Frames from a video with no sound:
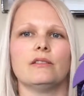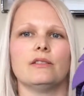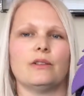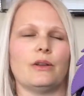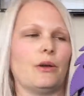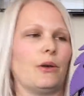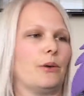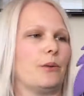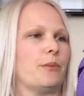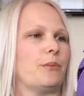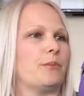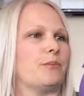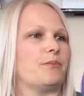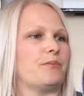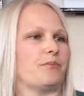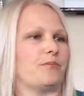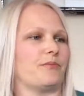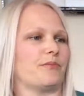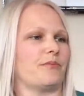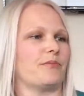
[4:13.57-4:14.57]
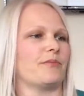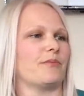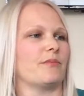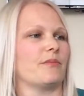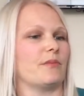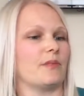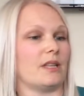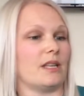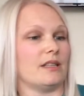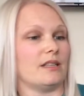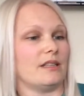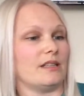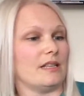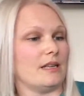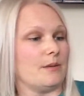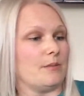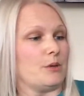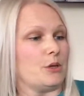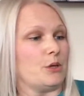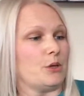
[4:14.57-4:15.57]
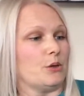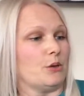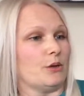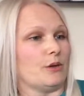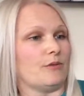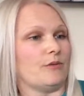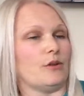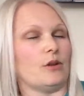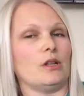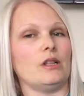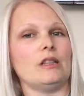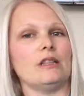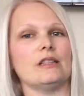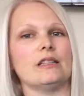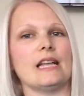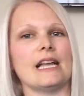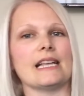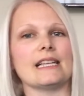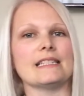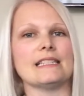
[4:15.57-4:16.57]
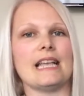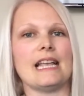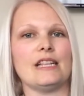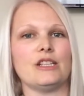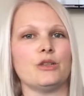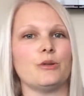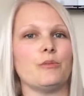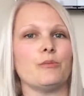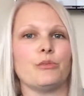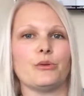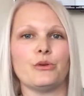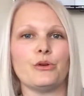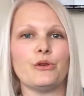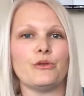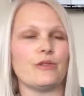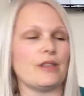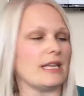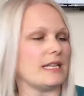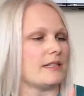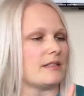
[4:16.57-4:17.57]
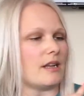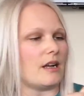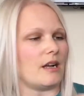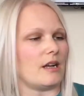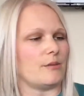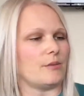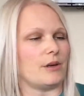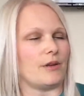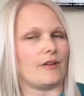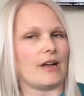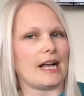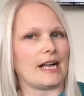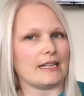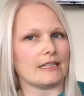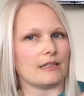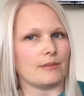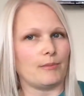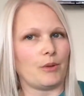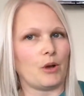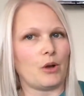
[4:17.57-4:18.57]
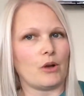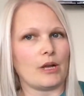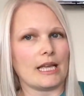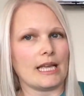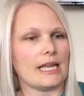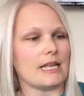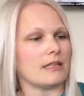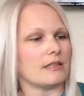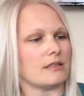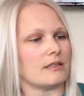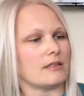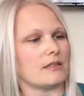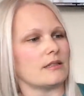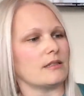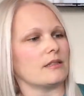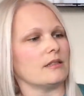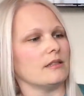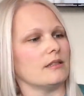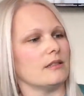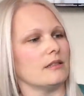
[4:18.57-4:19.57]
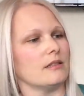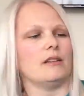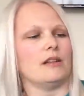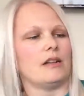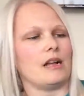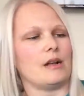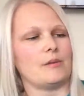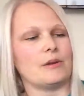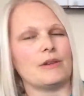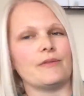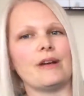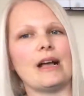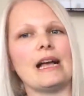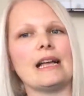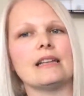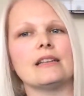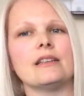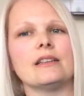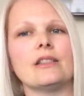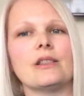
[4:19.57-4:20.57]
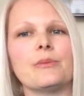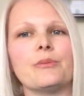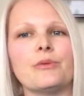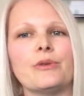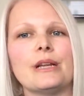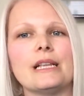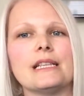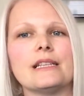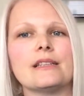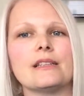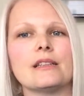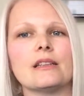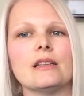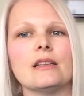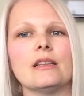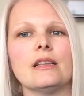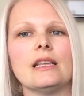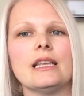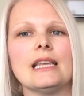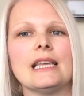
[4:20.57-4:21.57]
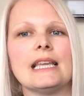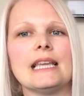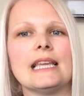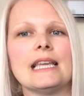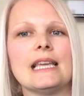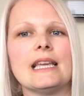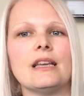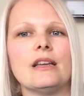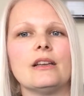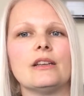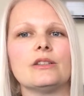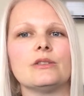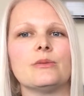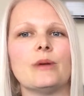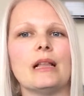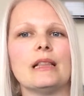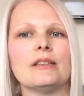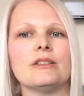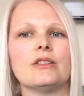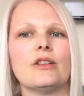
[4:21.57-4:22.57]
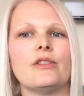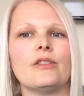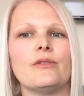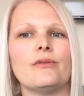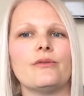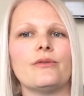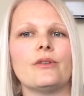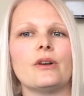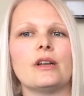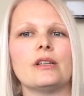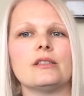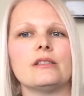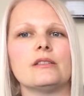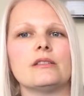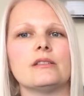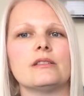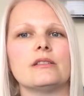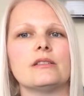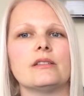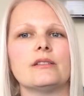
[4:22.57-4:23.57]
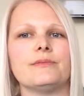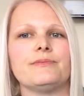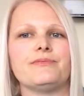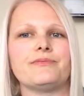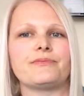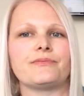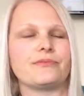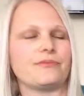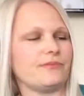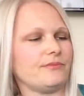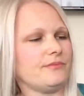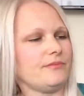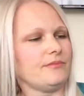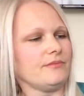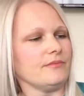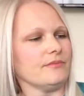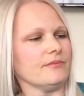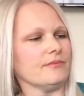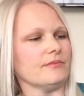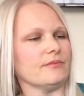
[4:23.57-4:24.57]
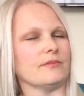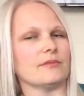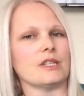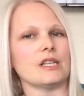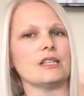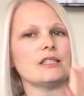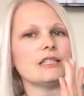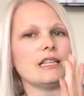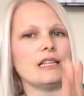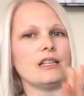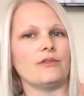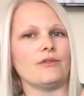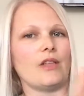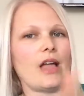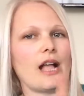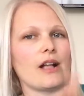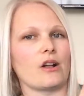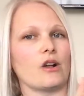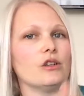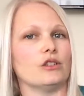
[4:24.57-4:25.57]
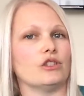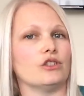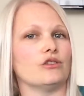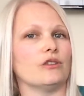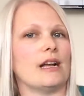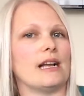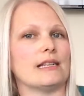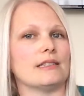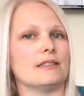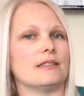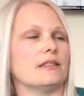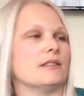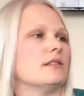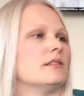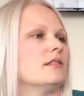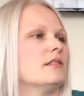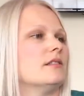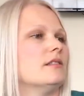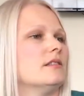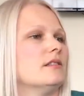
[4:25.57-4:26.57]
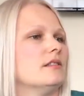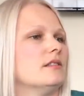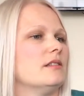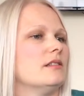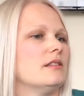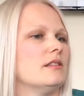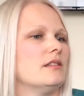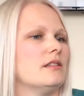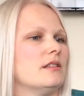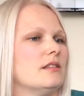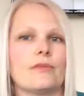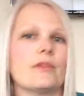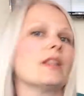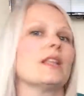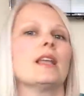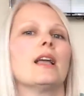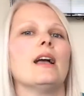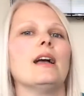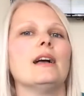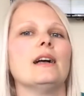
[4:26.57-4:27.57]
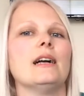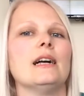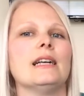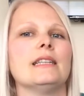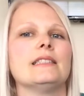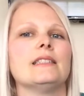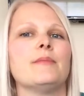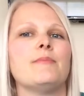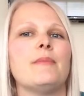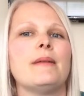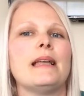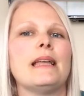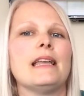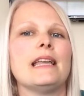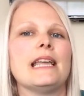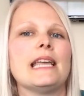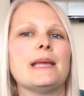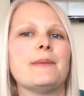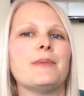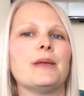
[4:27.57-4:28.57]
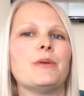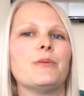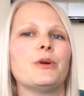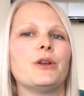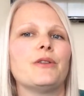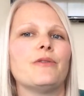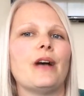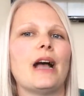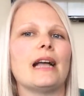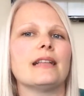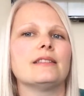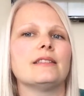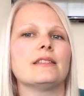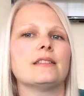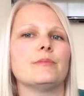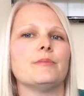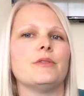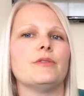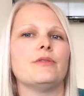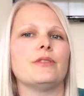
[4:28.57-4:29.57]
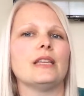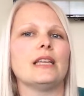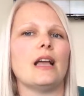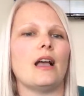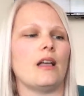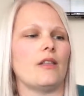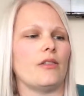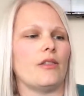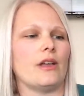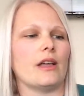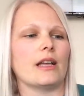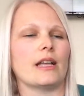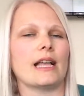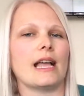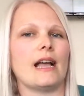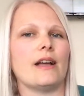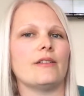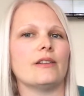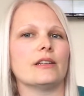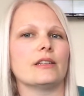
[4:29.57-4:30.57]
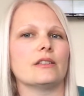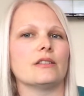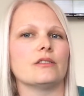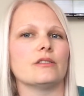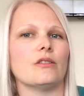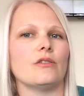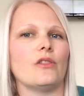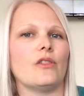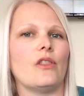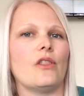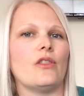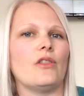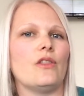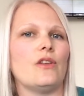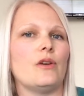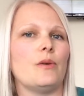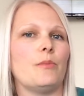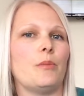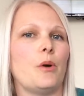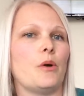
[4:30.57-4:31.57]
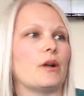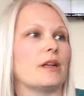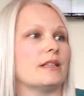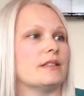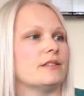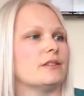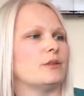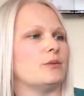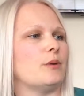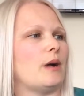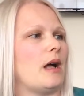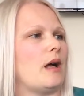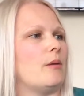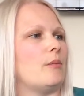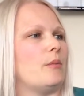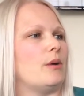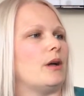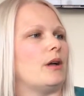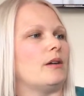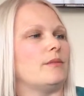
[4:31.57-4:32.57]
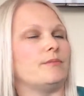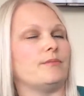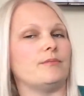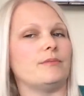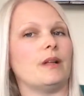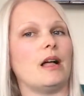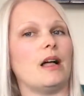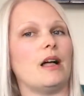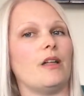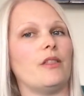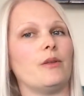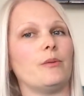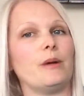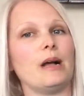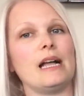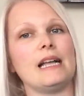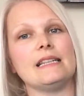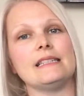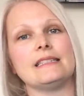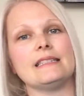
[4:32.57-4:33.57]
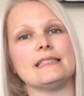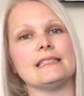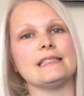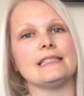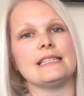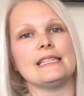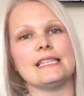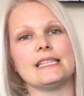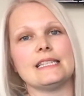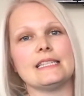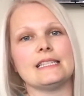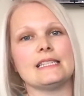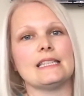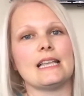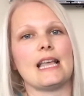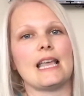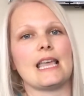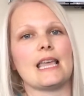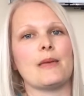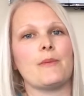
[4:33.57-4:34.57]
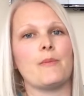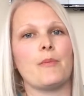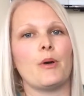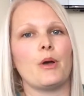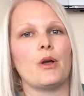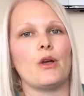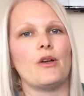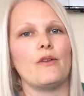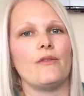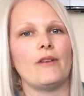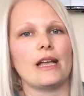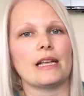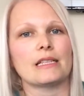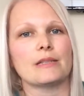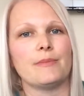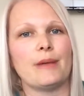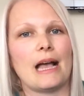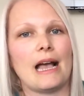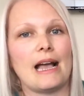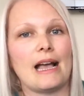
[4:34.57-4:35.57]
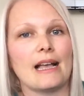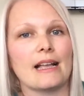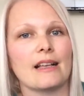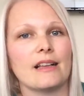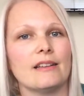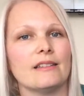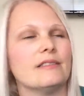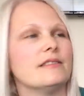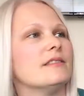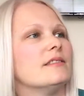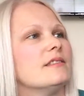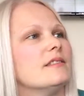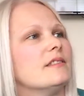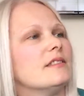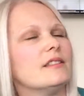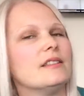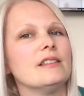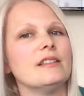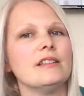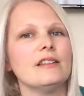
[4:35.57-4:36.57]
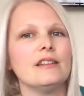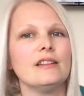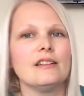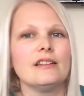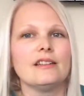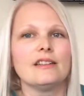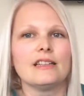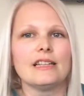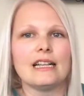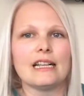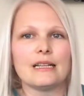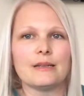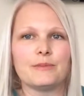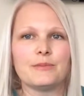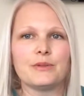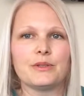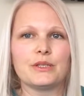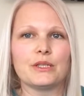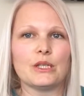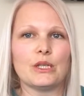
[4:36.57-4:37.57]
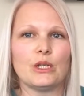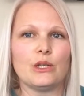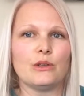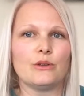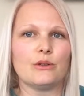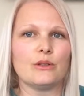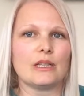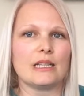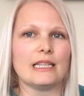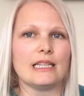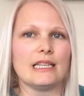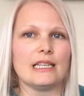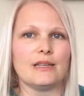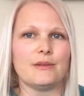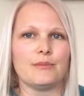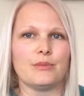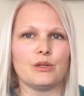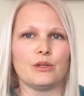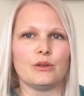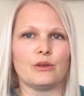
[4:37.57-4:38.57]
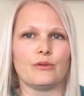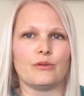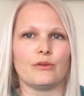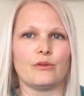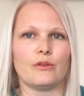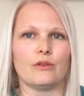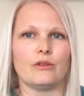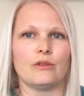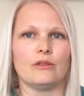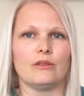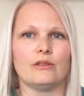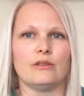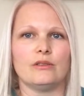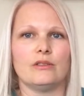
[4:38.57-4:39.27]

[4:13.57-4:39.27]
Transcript: So beautiful. Like I say, to improve this, I would have had the pockets. I would have had the print here as well as on the front, because I love that contrast. And I maybe would have had some of the other characters on the pockets as well, but otherwise this is a perfect bag. Absolutely beautiful.